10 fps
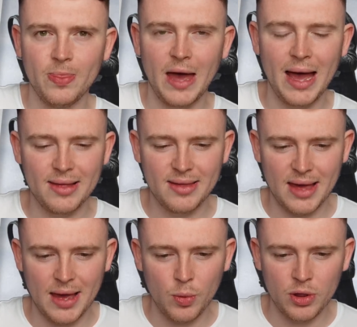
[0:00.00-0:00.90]
that's
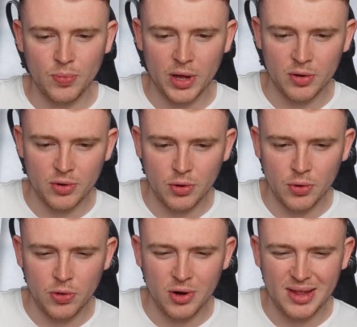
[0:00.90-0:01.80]
what the players were
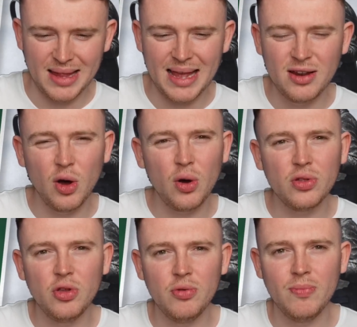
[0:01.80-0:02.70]
going through today.
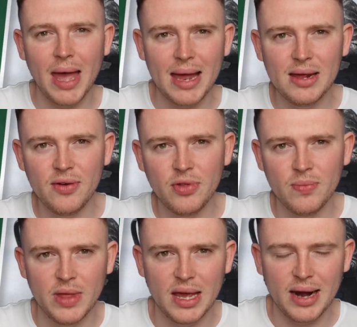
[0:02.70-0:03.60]
Not too many of
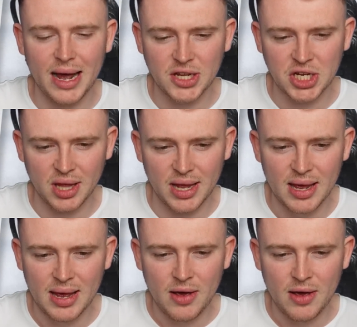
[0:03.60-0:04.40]
them there actually.